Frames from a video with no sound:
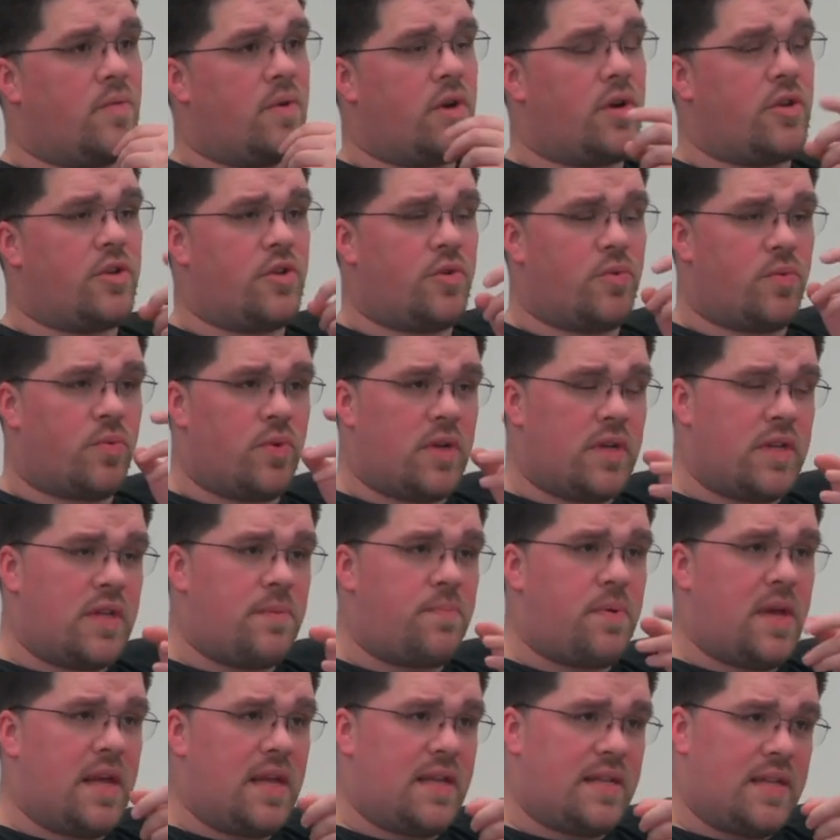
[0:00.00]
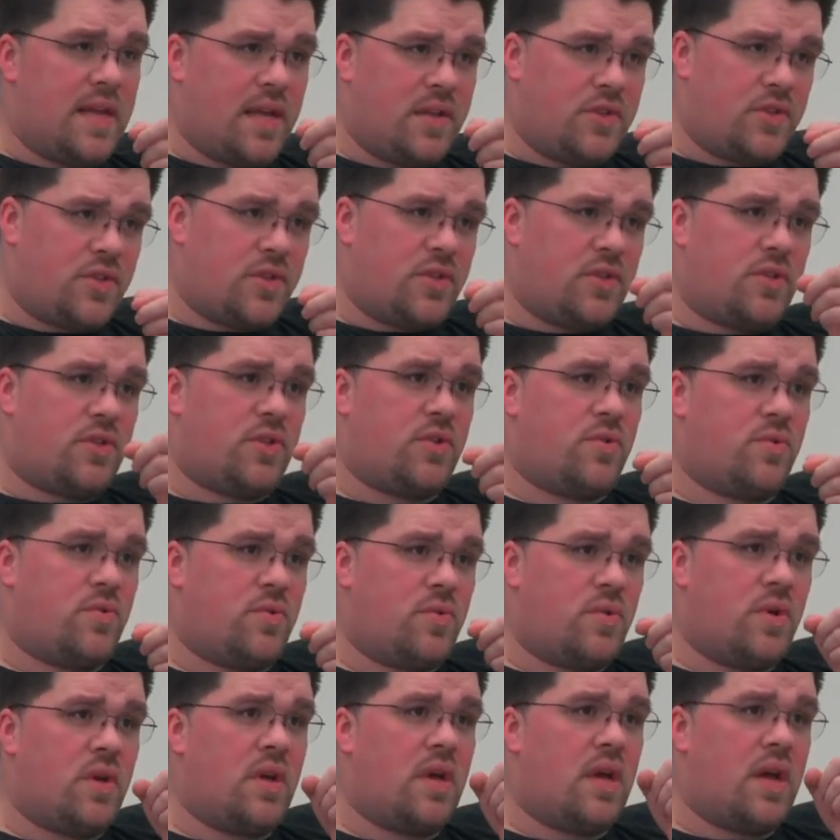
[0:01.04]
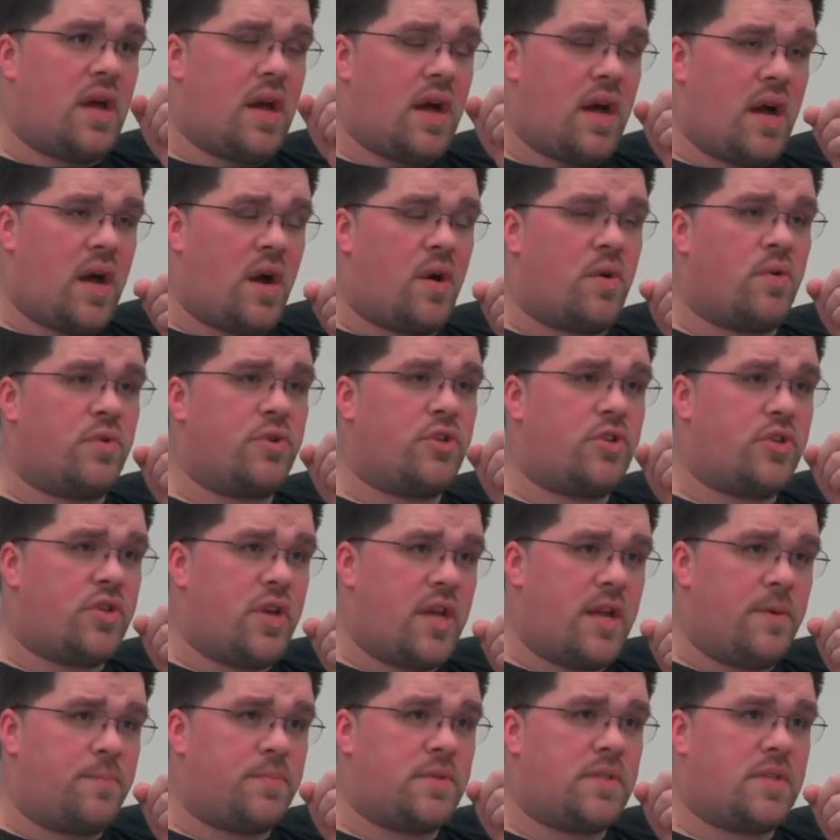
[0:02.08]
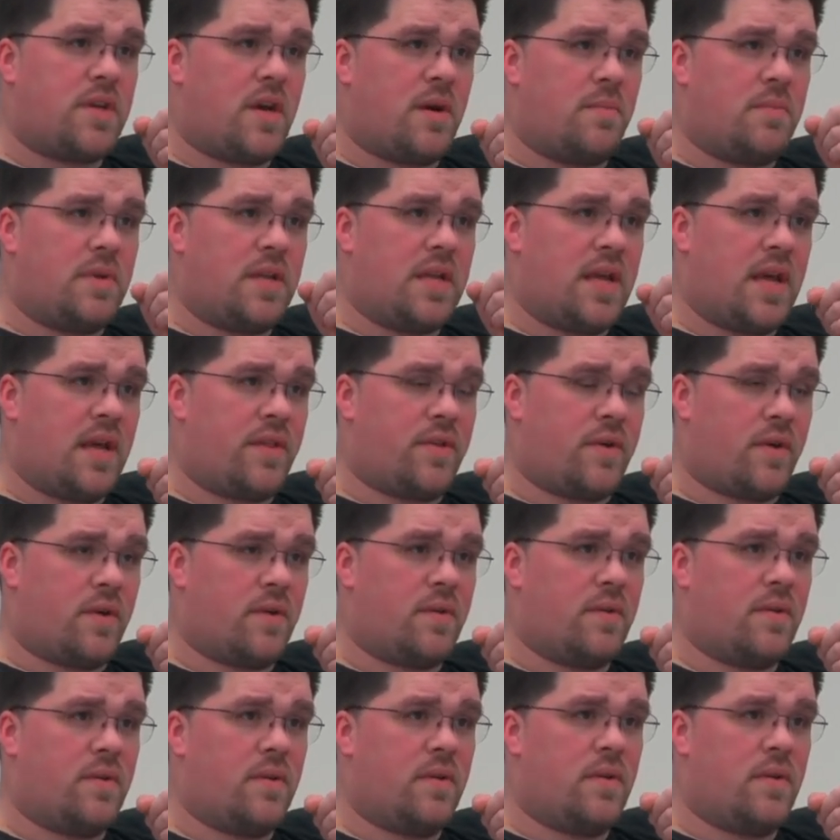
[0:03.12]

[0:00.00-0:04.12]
I want you to really pay attention to how shapes come together,